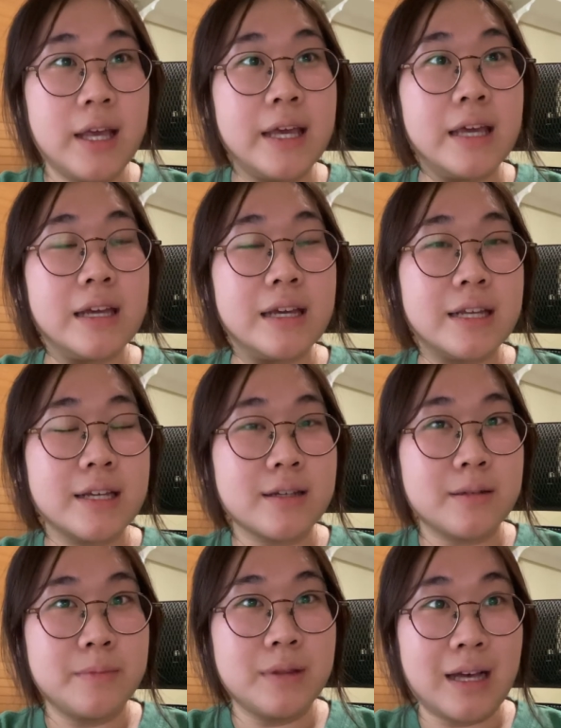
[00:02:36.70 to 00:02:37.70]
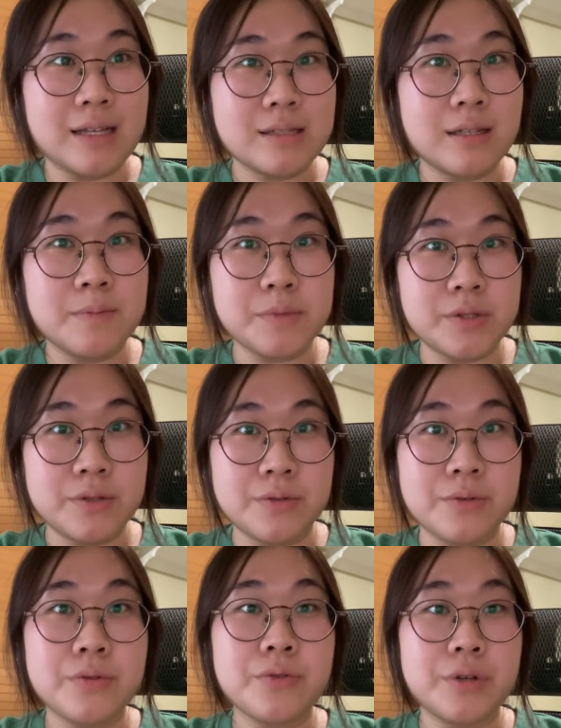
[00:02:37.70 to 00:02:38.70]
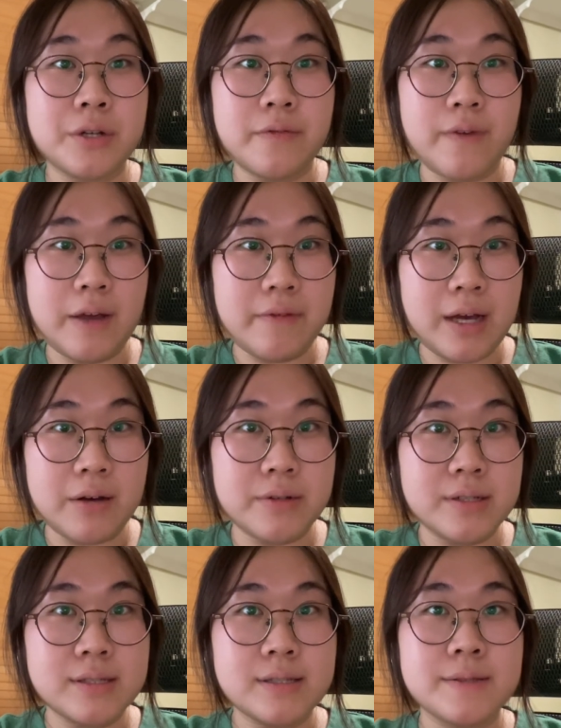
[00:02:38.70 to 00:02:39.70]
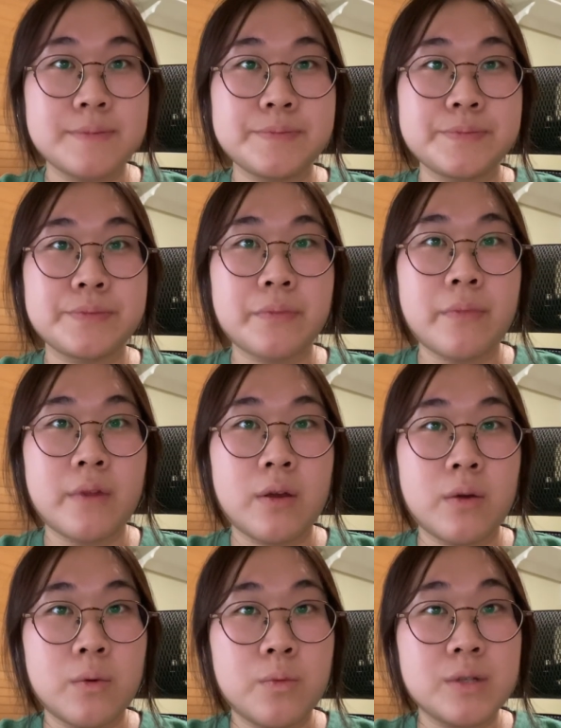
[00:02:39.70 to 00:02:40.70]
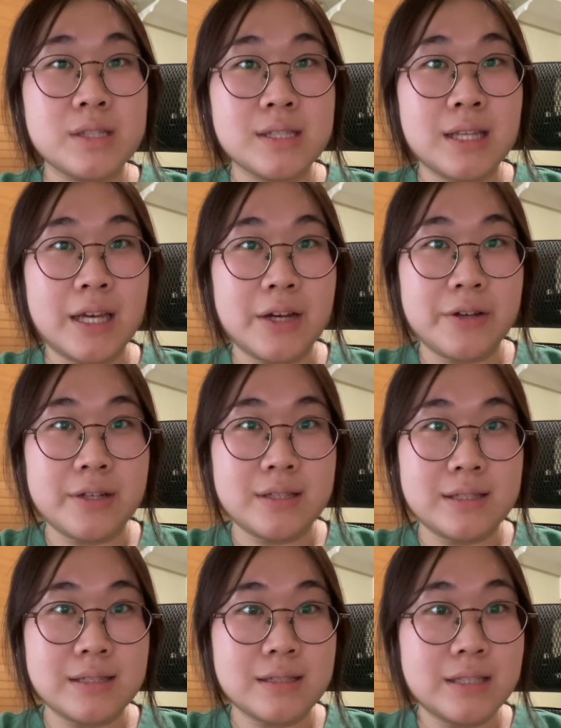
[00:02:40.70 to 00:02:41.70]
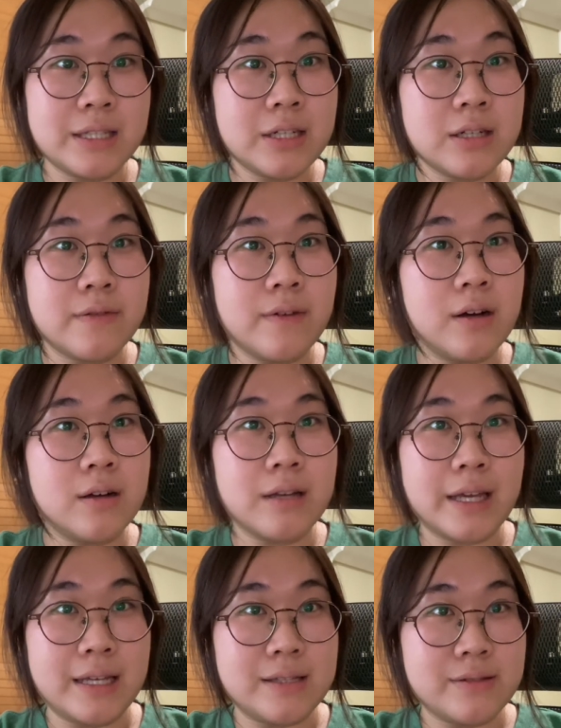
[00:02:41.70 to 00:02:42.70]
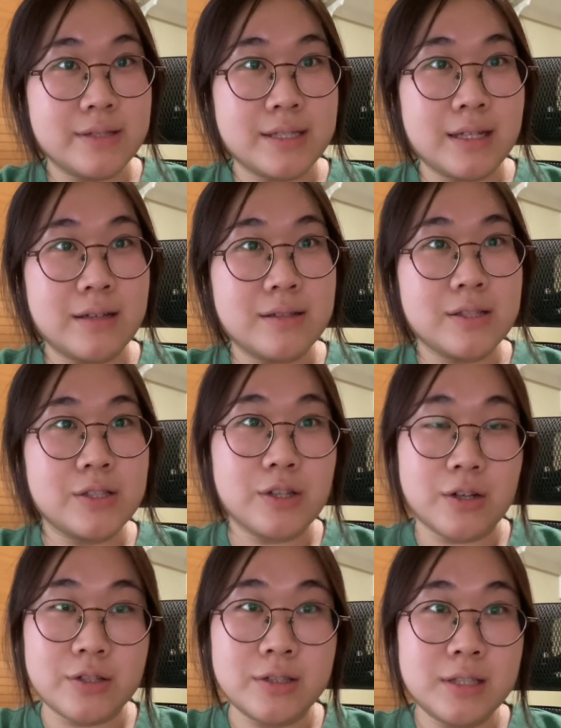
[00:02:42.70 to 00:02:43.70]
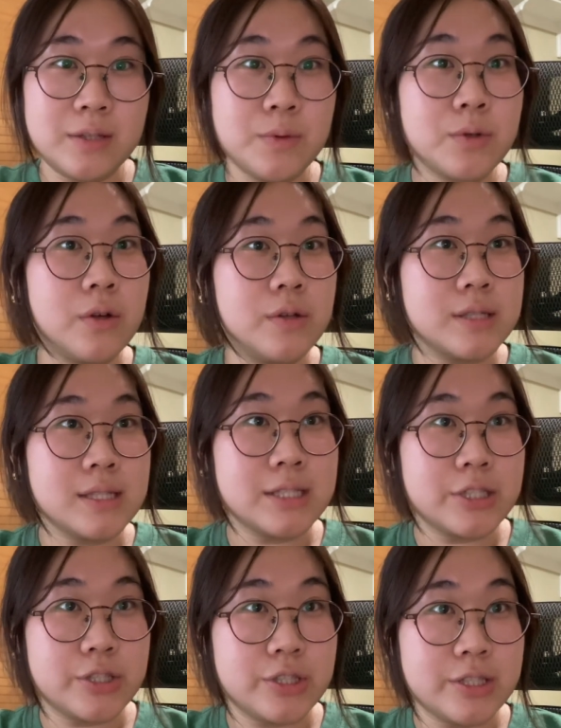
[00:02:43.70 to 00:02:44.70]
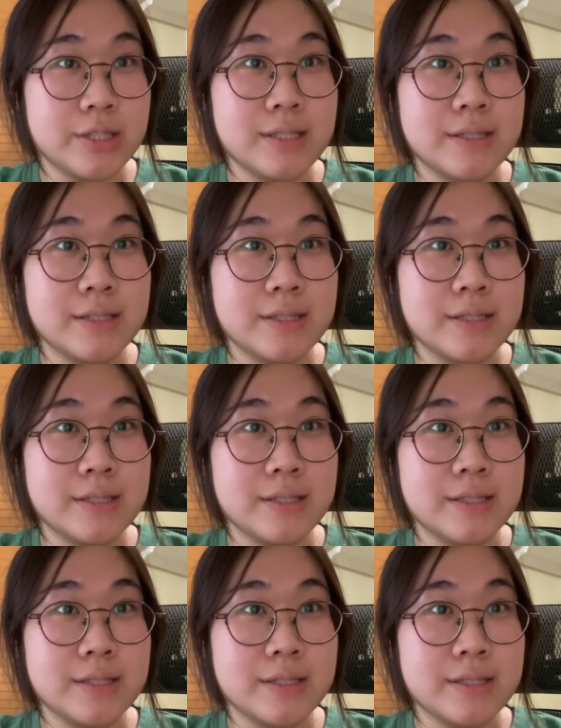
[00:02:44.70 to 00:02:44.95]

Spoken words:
and it could last up to 3 to 5 hours. Once the area is clear of all cancer cells, Dr. Lee will close the stitches